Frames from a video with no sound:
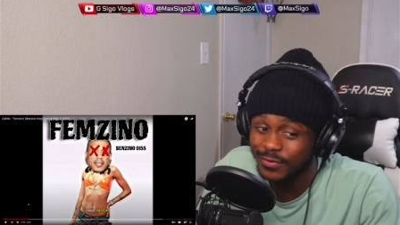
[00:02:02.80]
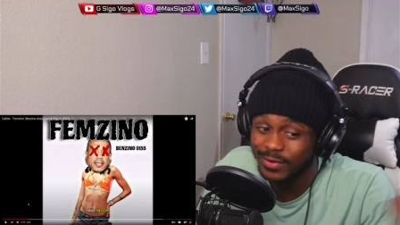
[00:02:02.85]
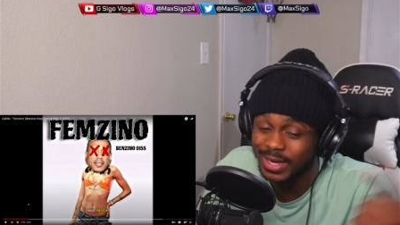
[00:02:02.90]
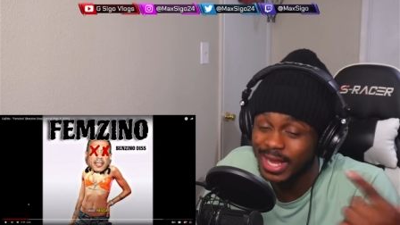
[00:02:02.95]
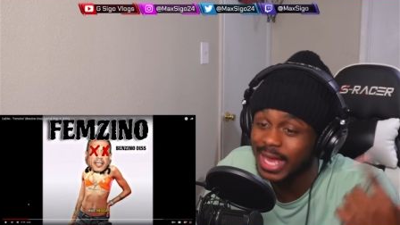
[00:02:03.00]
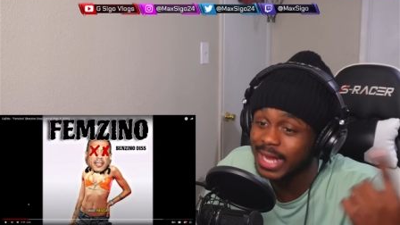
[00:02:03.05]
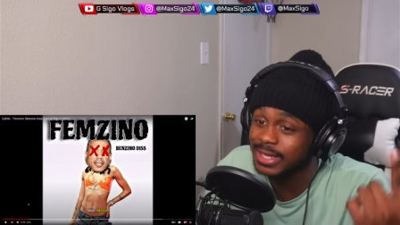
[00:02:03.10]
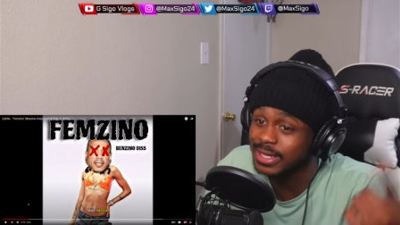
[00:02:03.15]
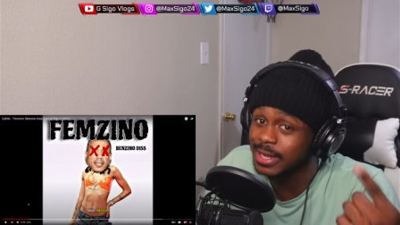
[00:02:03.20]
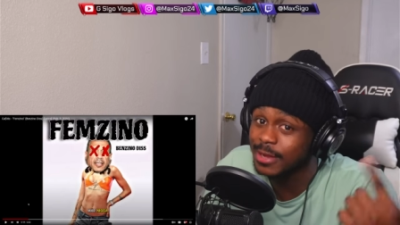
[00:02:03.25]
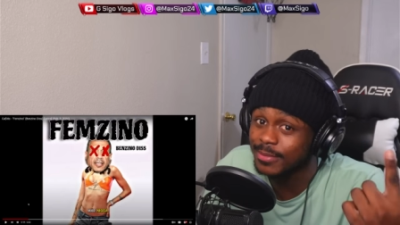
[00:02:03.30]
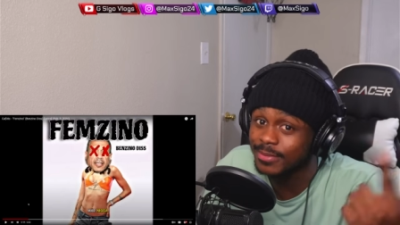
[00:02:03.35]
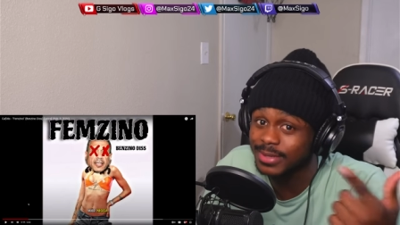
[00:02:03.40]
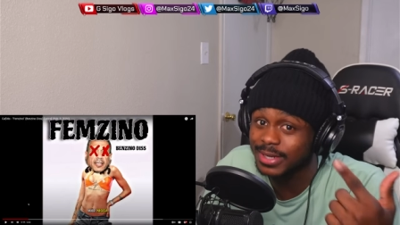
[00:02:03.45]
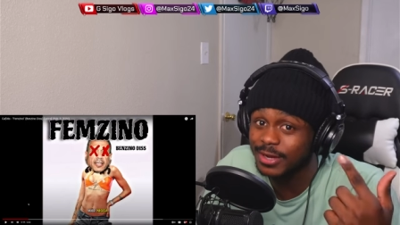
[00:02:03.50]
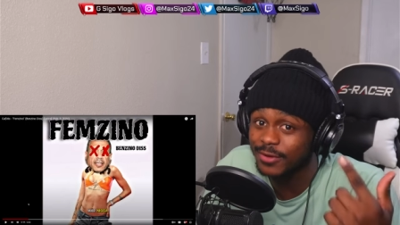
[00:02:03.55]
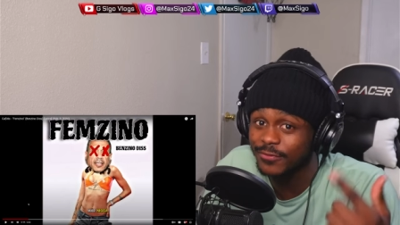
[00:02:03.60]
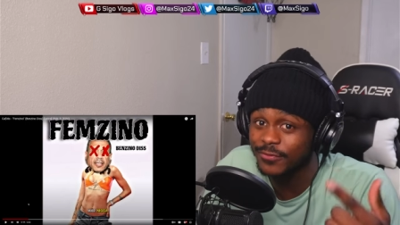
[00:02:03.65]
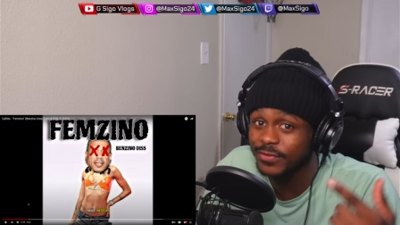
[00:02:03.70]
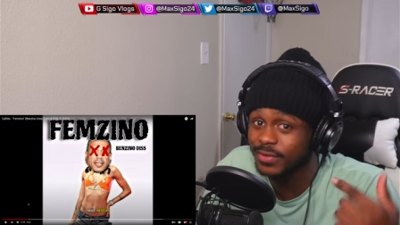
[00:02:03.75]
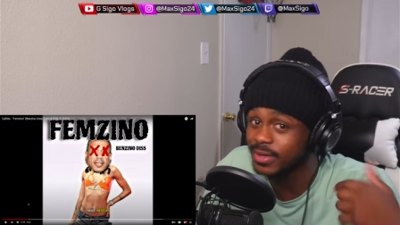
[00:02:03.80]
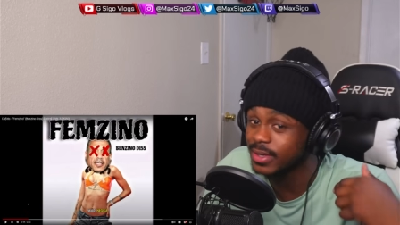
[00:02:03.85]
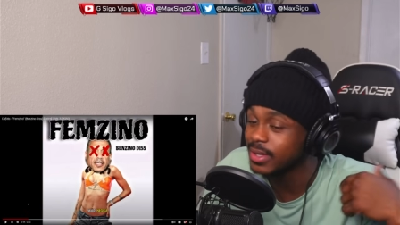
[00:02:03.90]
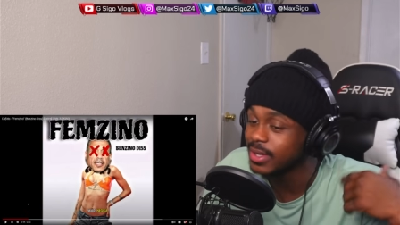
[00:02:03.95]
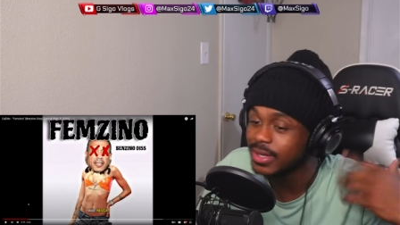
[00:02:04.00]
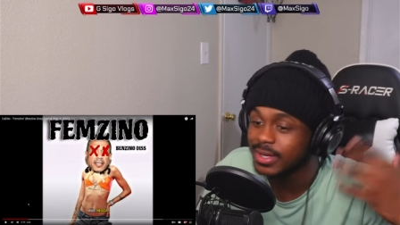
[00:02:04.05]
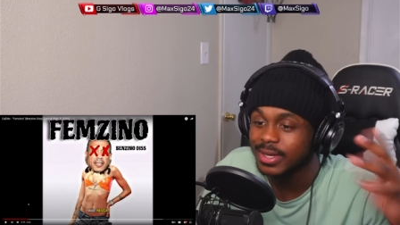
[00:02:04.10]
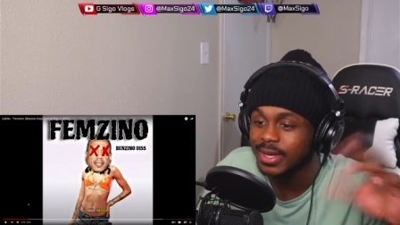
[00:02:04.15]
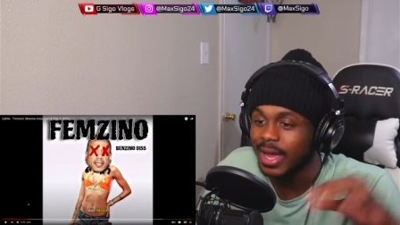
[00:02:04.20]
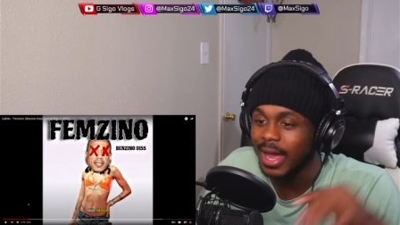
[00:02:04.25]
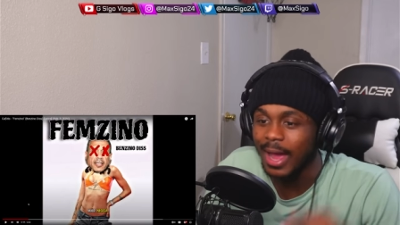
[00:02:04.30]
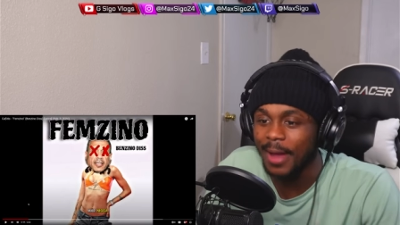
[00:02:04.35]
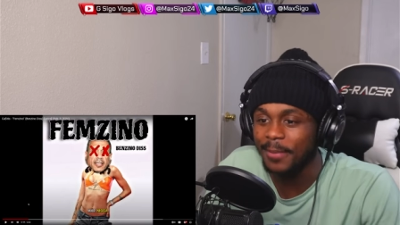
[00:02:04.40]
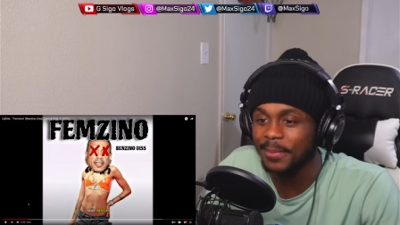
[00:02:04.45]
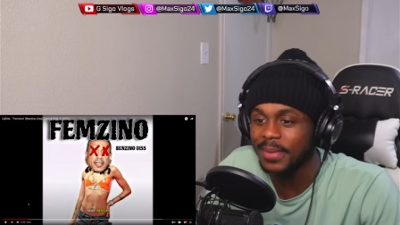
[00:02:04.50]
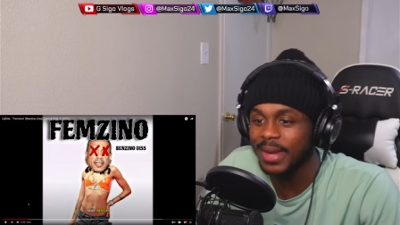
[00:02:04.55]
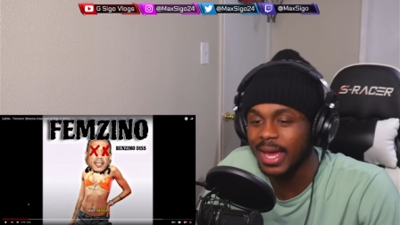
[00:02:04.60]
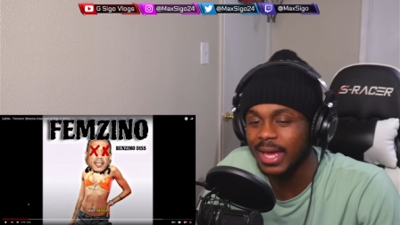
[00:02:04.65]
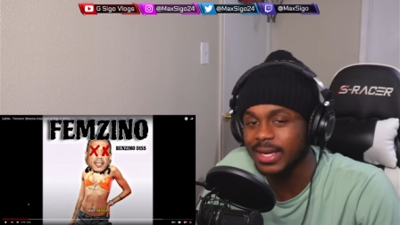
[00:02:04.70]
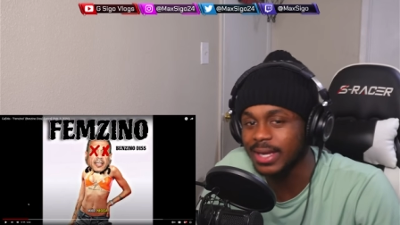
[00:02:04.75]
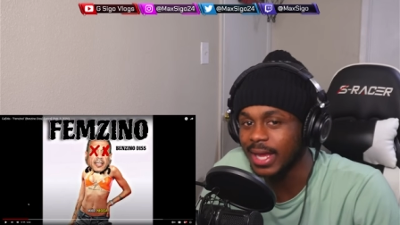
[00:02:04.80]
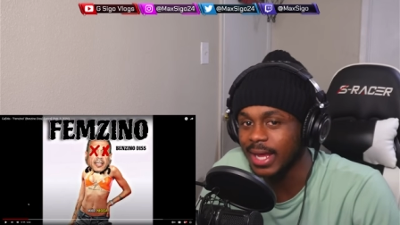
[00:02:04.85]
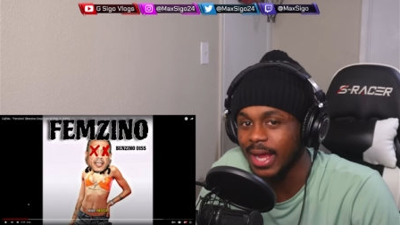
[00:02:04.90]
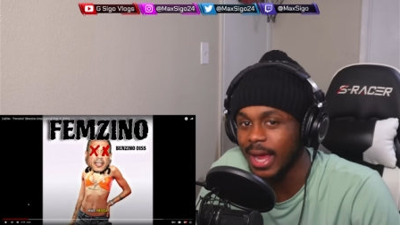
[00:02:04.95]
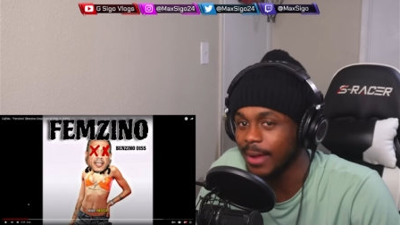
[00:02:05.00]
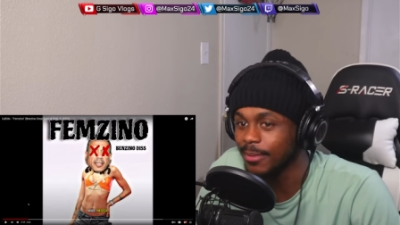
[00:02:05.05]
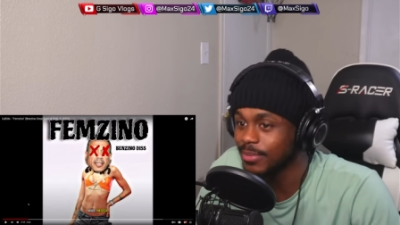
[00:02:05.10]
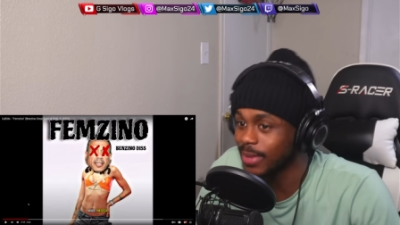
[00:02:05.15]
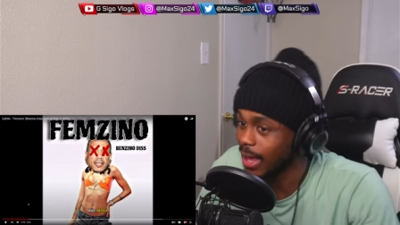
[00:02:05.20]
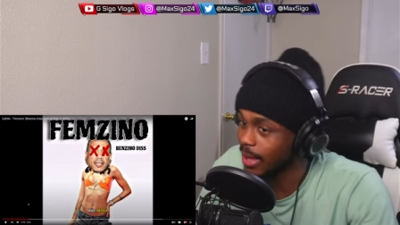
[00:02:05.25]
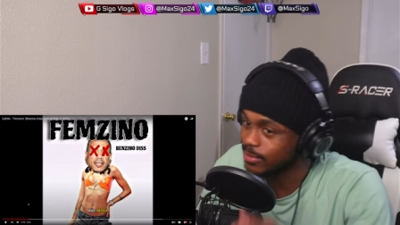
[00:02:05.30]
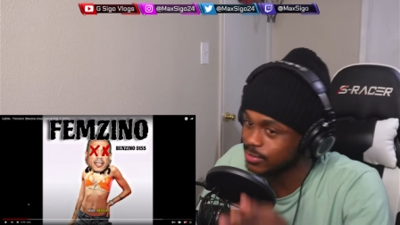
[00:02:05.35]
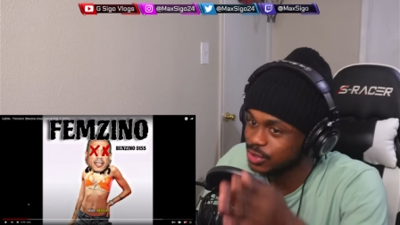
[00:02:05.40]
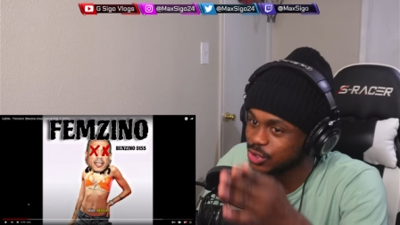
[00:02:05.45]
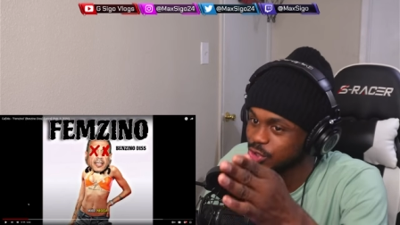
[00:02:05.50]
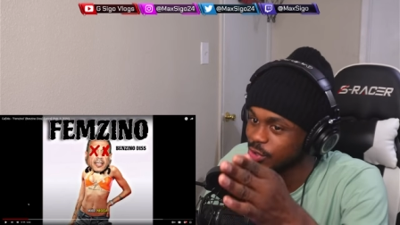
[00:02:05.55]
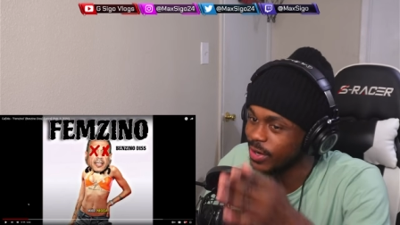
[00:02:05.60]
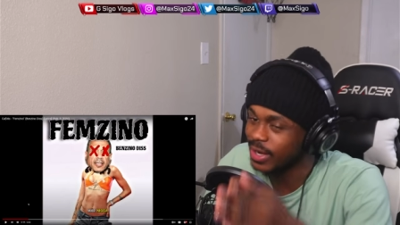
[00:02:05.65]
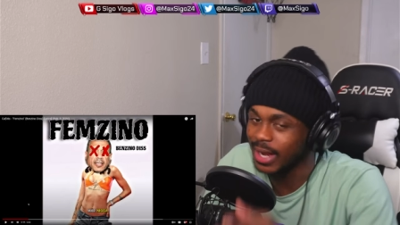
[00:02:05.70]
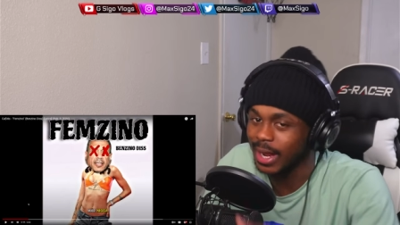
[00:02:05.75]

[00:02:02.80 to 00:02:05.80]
like them different, I'm not like I'm straight.